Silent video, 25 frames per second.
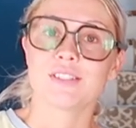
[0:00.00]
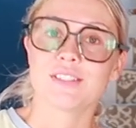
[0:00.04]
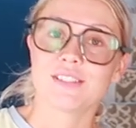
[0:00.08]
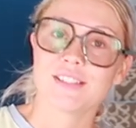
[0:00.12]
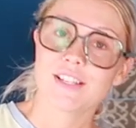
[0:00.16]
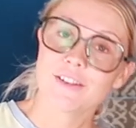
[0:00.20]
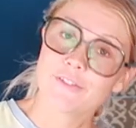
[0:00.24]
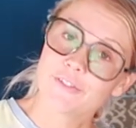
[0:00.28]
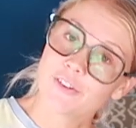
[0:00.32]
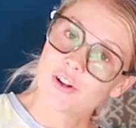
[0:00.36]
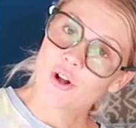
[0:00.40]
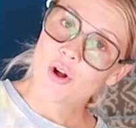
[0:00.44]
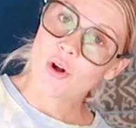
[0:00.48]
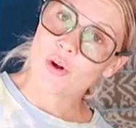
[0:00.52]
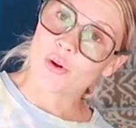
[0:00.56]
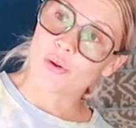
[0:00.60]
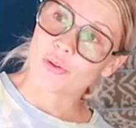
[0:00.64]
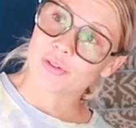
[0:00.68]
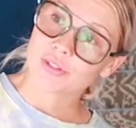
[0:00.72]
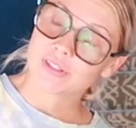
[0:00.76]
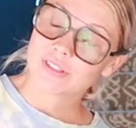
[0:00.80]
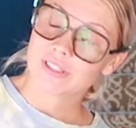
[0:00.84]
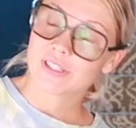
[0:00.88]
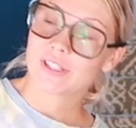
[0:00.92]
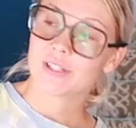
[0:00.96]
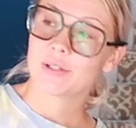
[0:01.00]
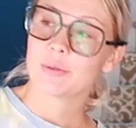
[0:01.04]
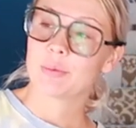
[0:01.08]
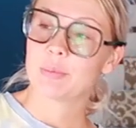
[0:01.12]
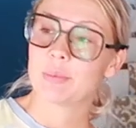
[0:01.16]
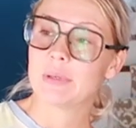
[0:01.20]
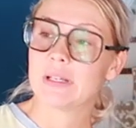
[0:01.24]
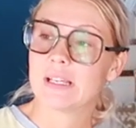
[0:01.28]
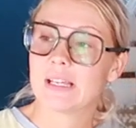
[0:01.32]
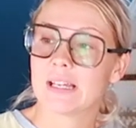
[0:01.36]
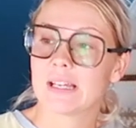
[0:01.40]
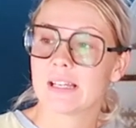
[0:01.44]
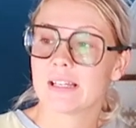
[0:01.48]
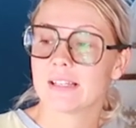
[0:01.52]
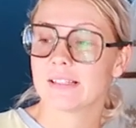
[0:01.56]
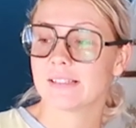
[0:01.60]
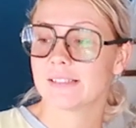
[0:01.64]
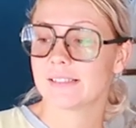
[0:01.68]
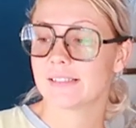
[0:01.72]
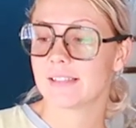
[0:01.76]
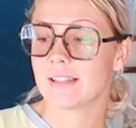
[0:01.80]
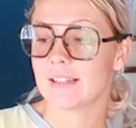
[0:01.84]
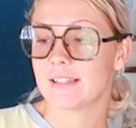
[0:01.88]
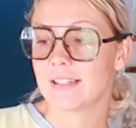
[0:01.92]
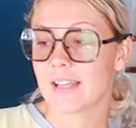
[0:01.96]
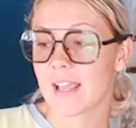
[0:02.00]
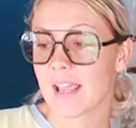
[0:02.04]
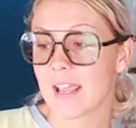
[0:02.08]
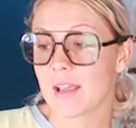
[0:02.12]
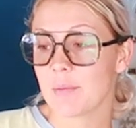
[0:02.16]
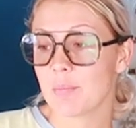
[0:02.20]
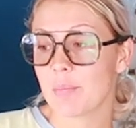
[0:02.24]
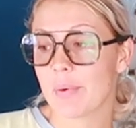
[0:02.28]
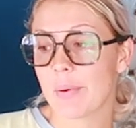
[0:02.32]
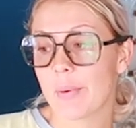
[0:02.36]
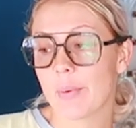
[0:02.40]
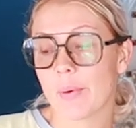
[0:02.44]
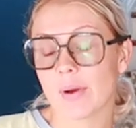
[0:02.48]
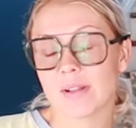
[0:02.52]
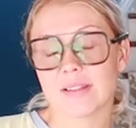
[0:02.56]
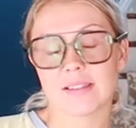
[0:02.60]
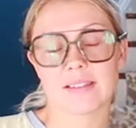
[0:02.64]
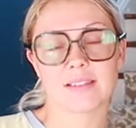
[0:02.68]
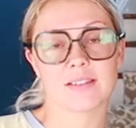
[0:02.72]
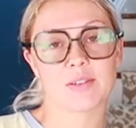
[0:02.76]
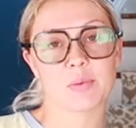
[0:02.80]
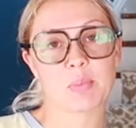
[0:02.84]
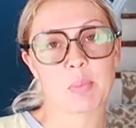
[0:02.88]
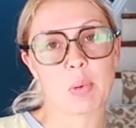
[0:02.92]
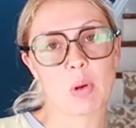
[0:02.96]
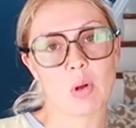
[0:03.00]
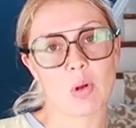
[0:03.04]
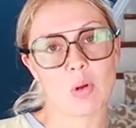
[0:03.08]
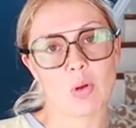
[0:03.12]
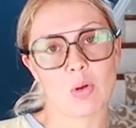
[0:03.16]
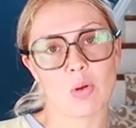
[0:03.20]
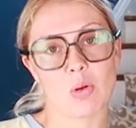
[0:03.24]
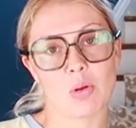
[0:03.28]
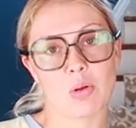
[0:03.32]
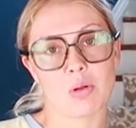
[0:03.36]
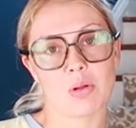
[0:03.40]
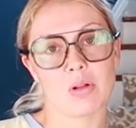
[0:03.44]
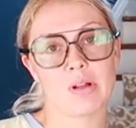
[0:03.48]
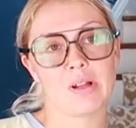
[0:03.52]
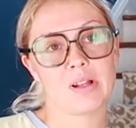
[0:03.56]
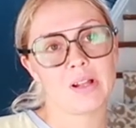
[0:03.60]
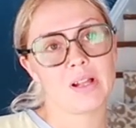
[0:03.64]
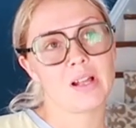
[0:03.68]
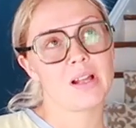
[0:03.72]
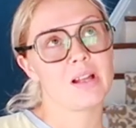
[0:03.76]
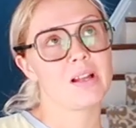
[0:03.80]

difficult because the tape wants to pull